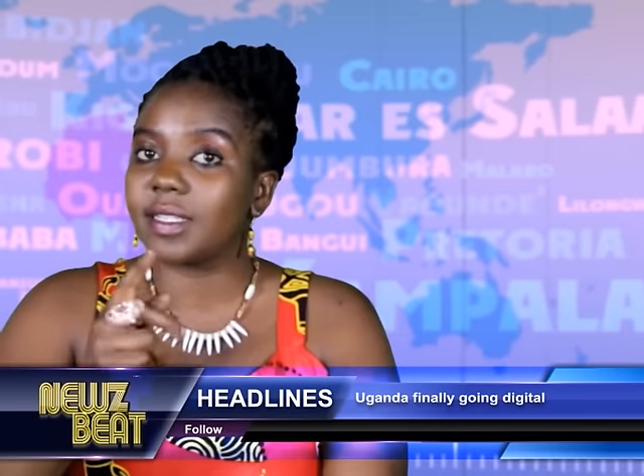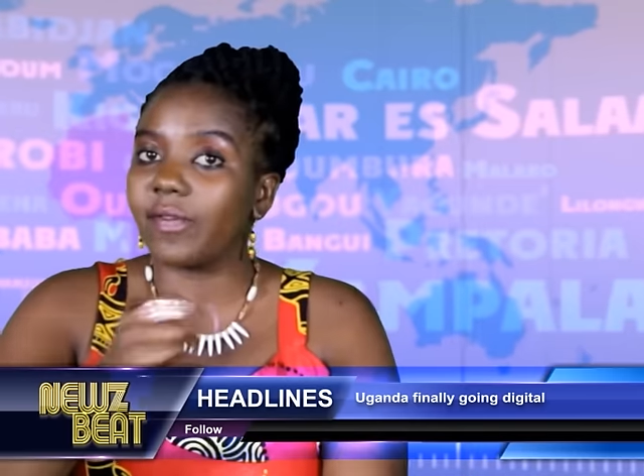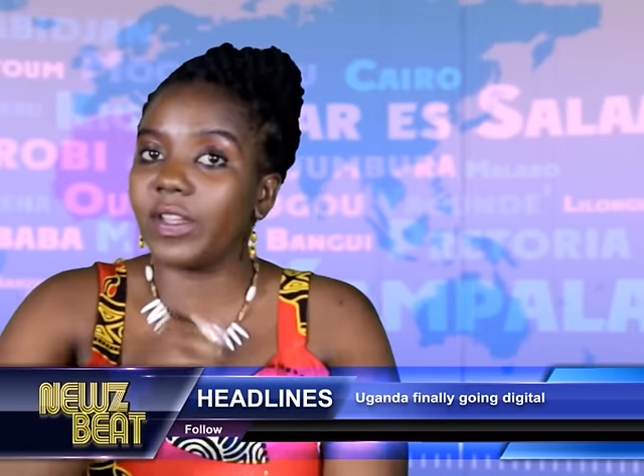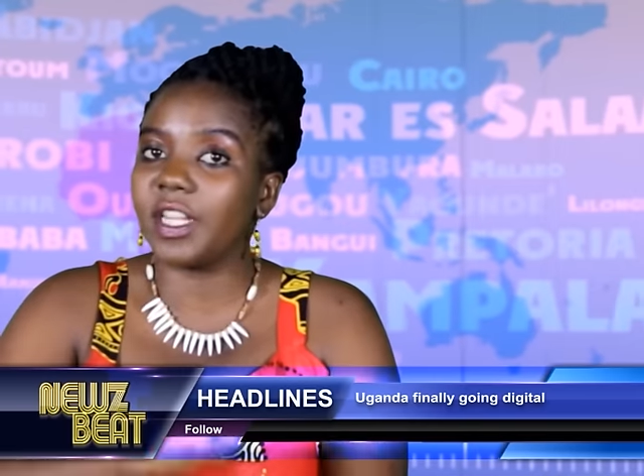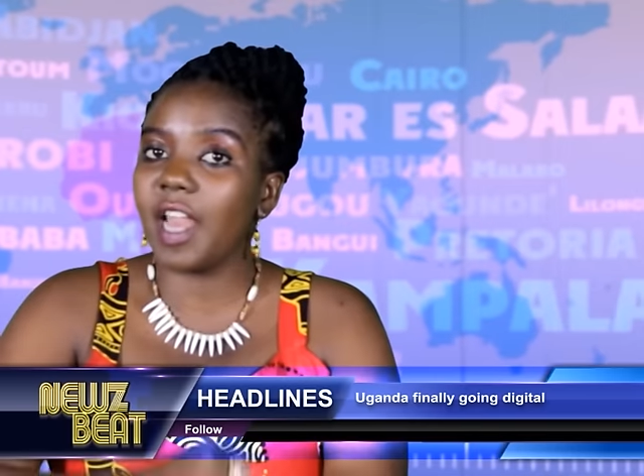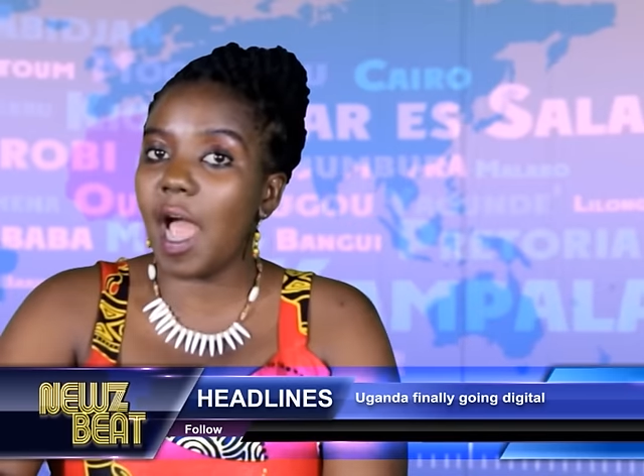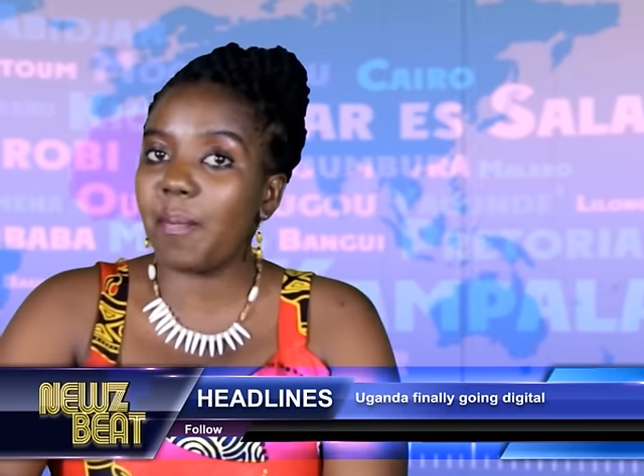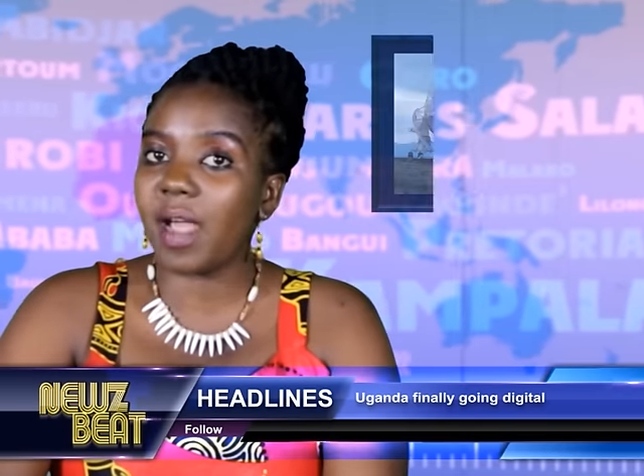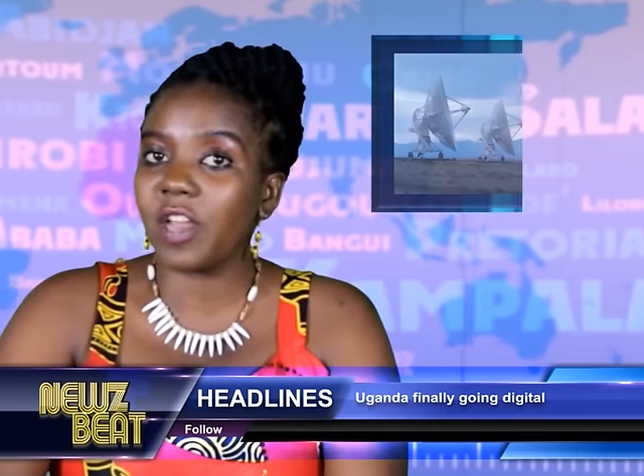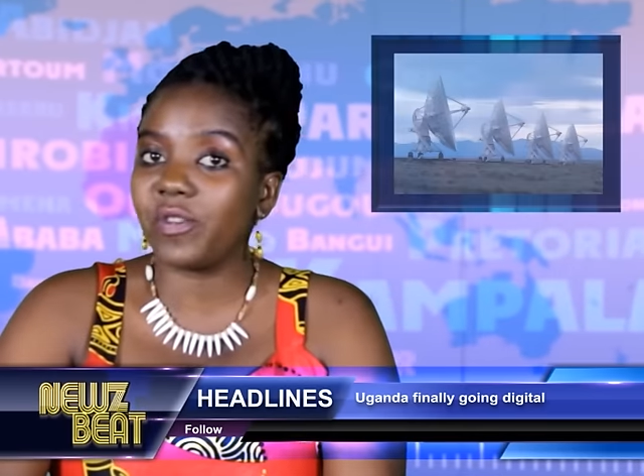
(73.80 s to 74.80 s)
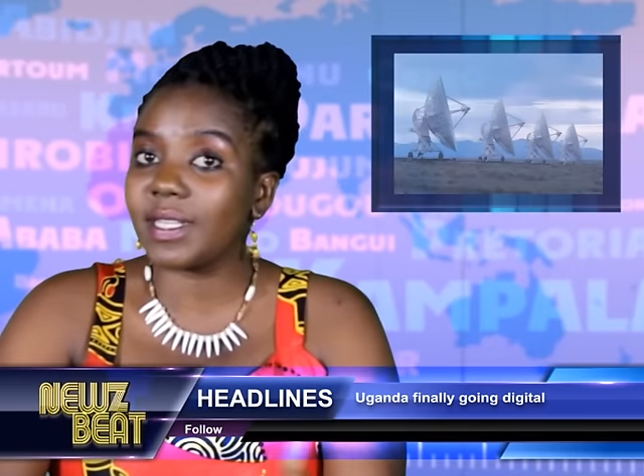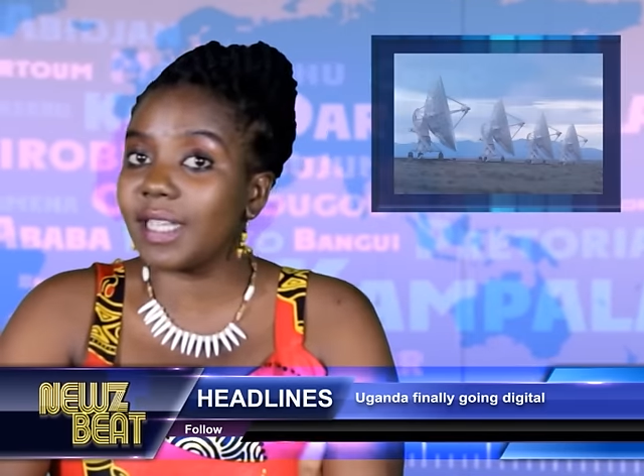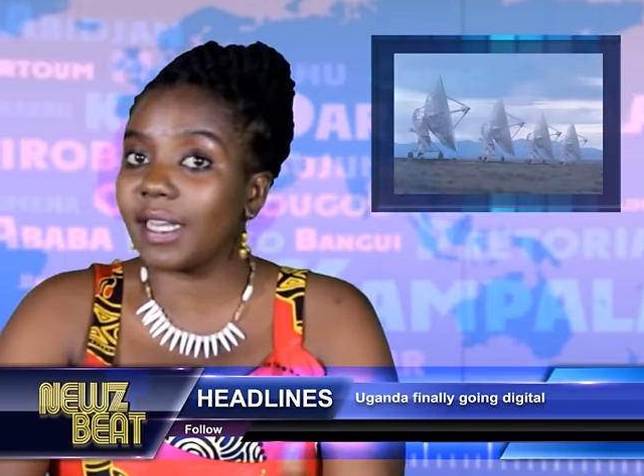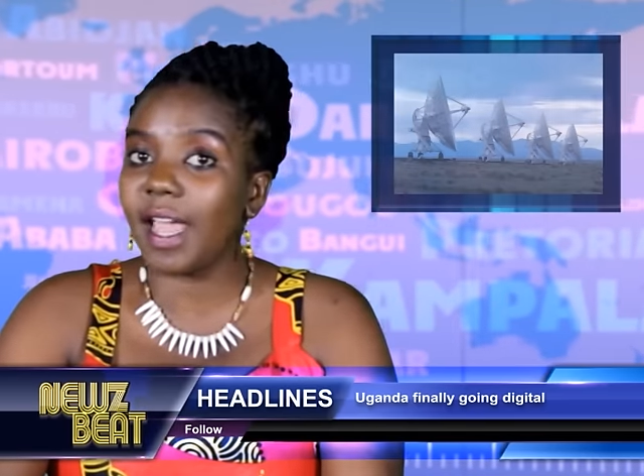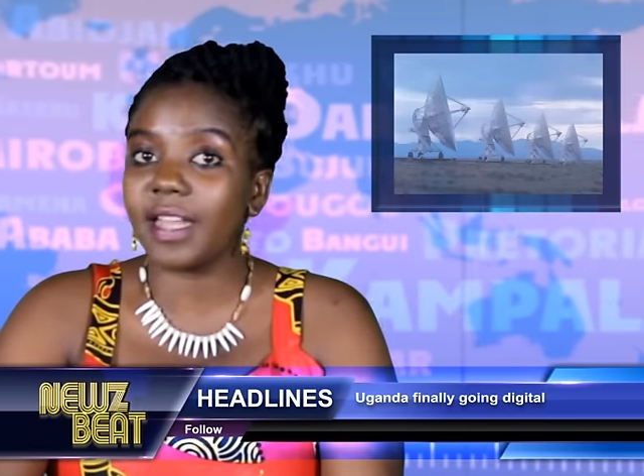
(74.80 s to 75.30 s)
17 upcountry
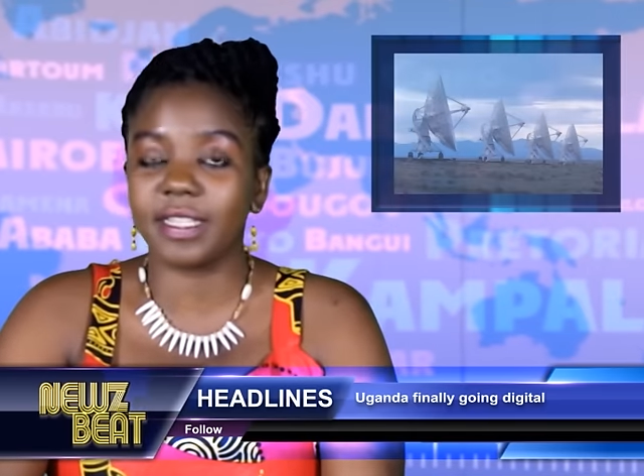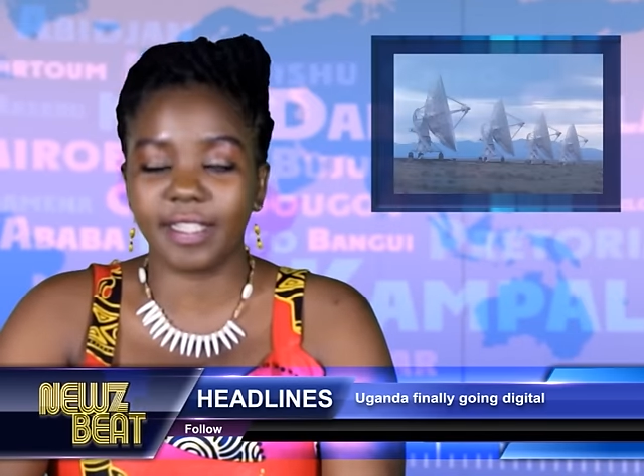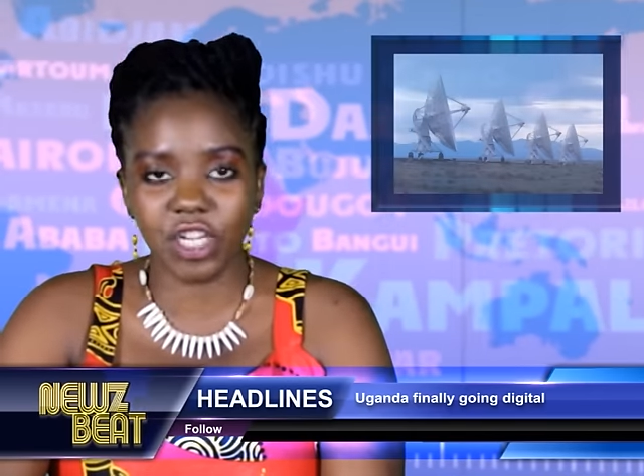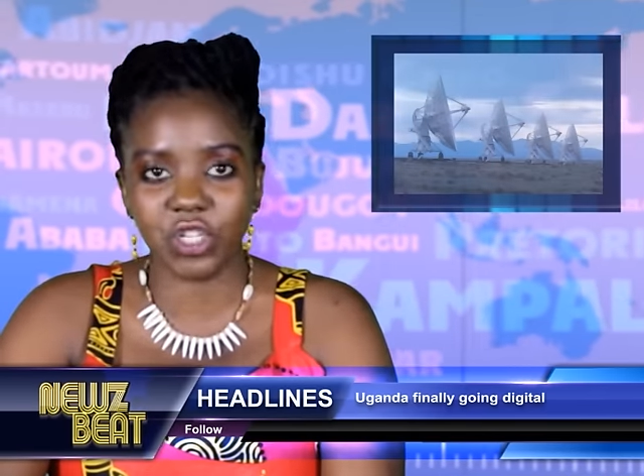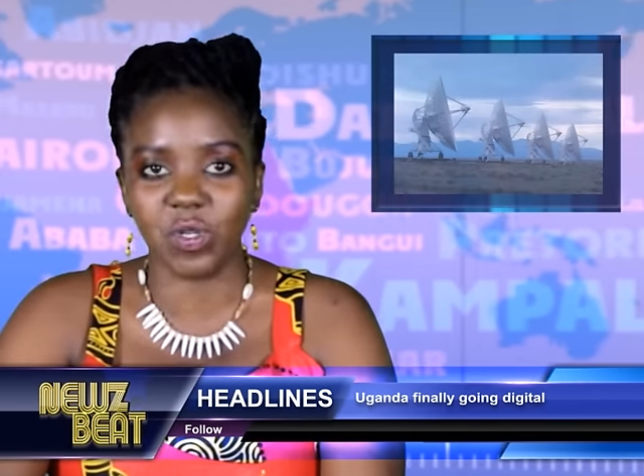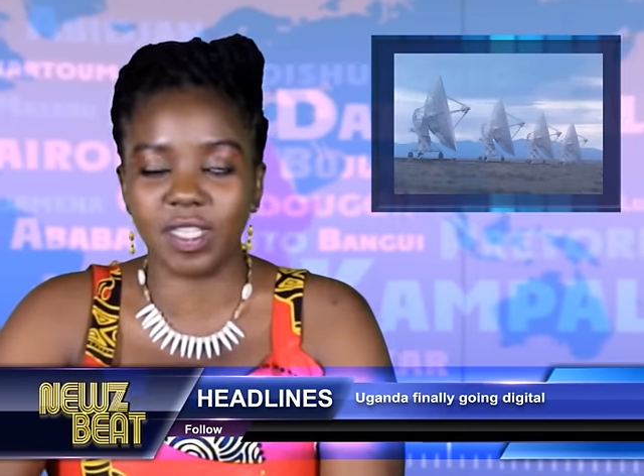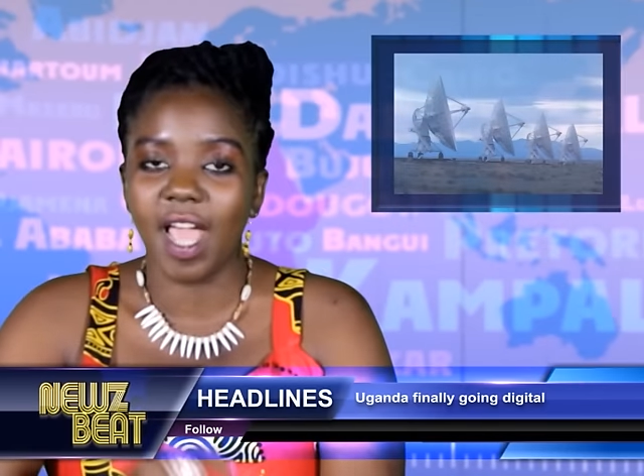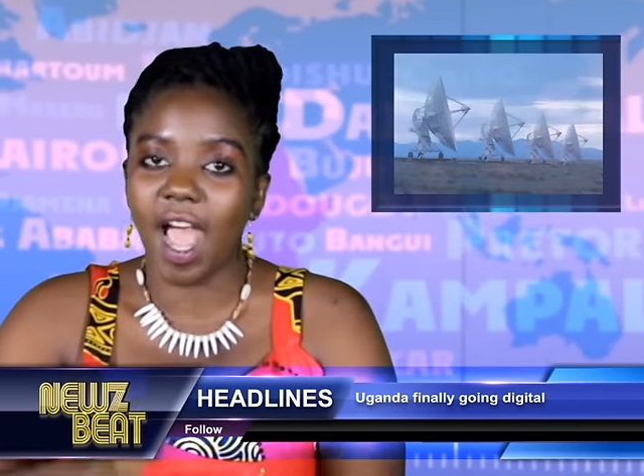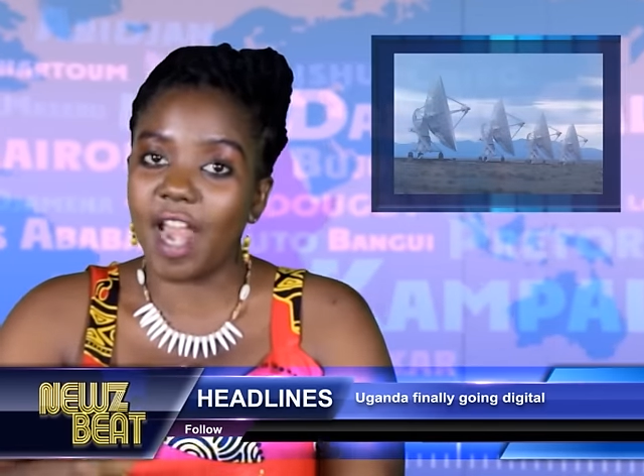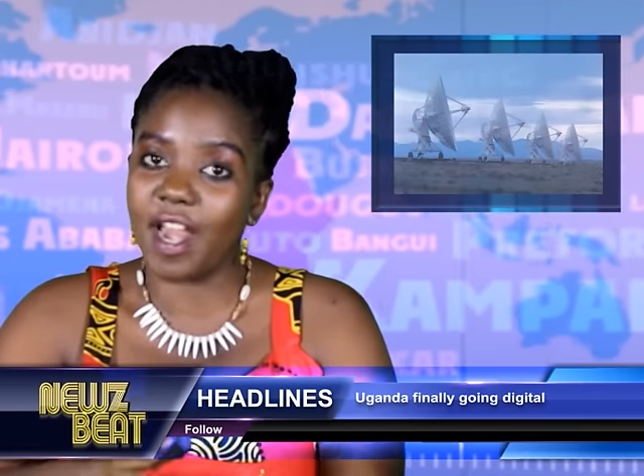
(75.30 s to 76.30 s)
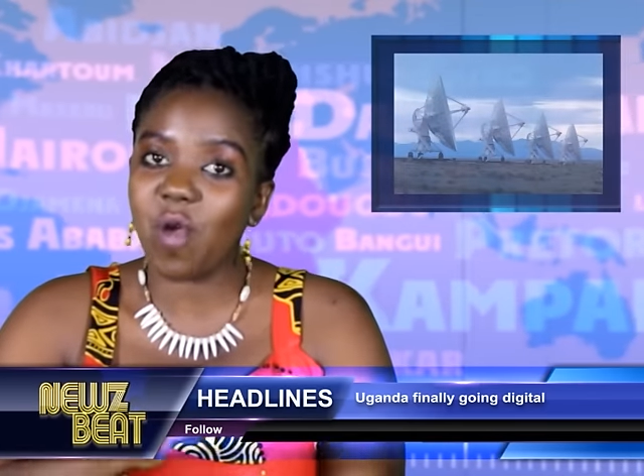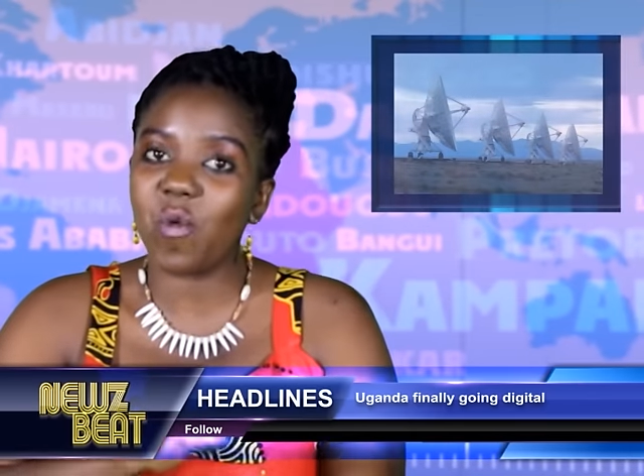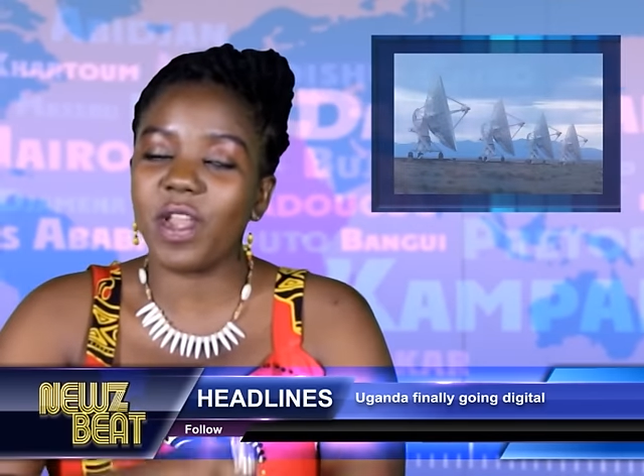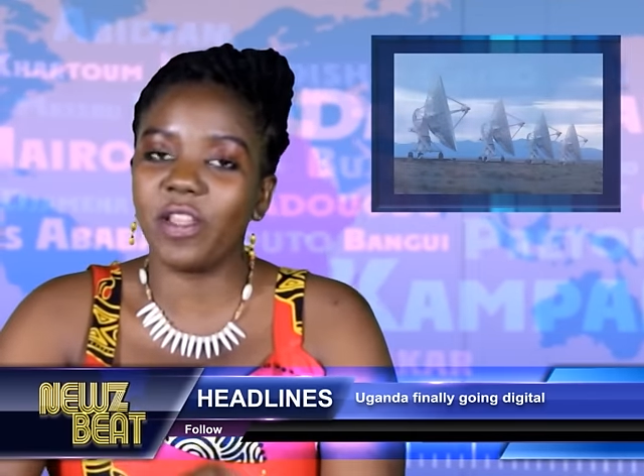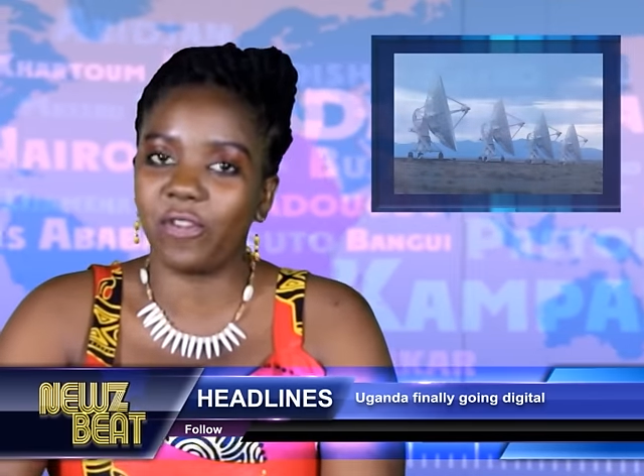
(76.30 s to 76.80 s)
satellite stations are
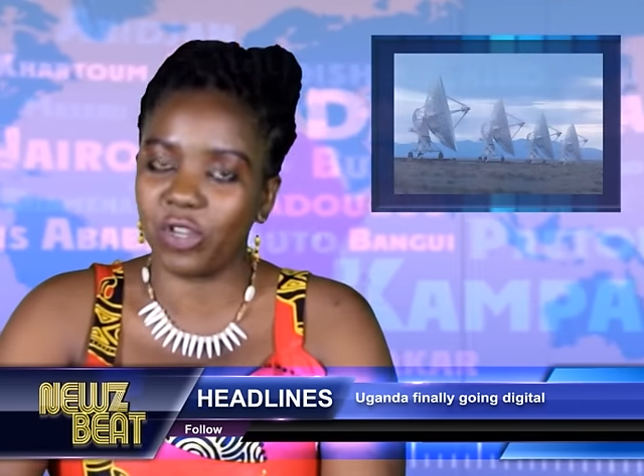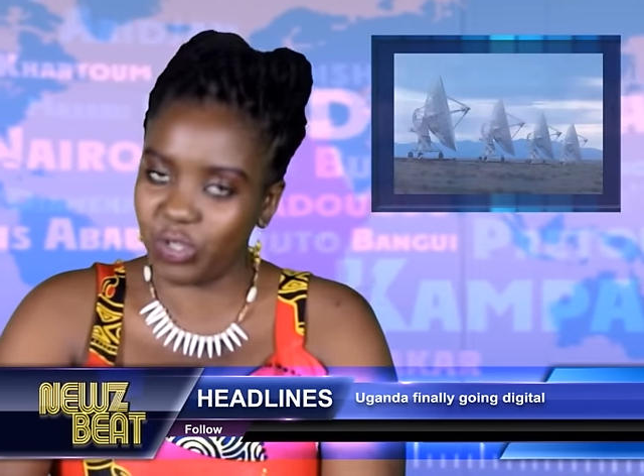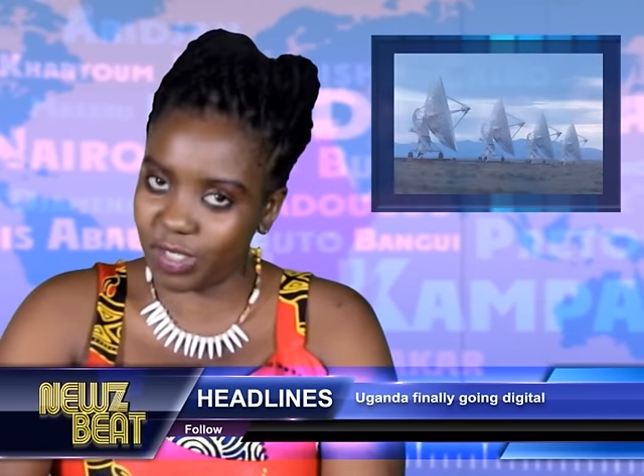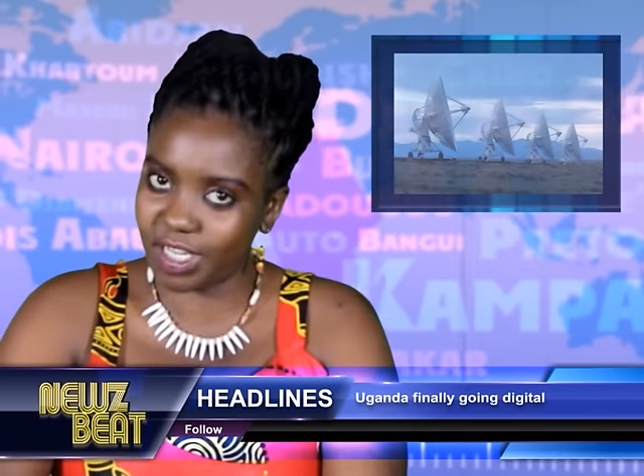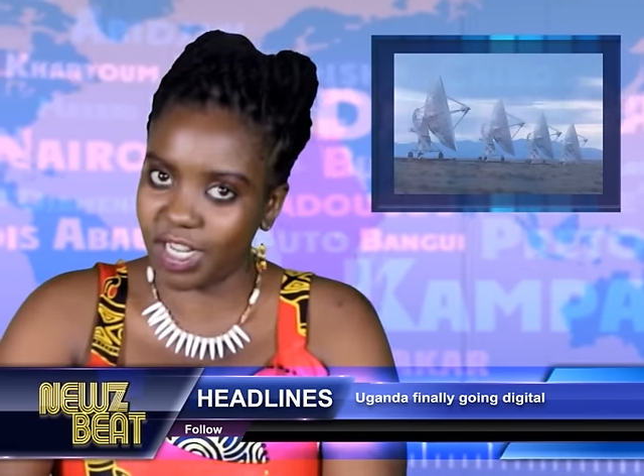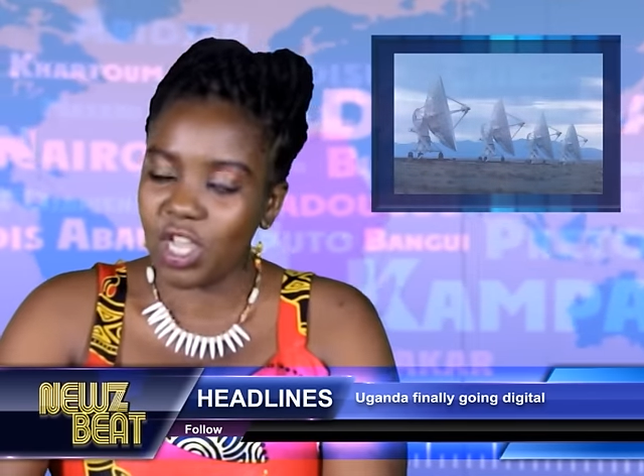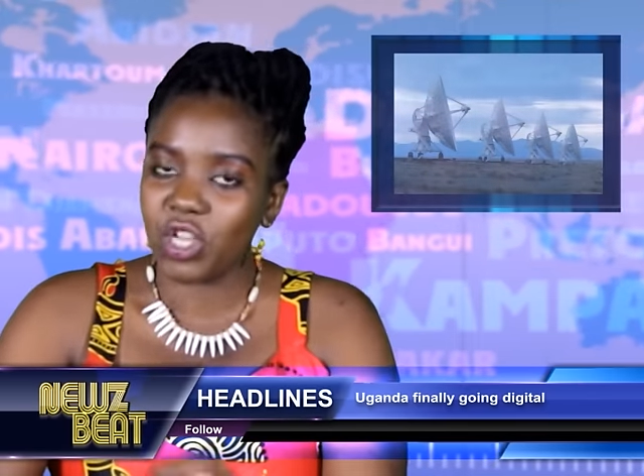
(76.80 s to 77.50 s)
now ready for duty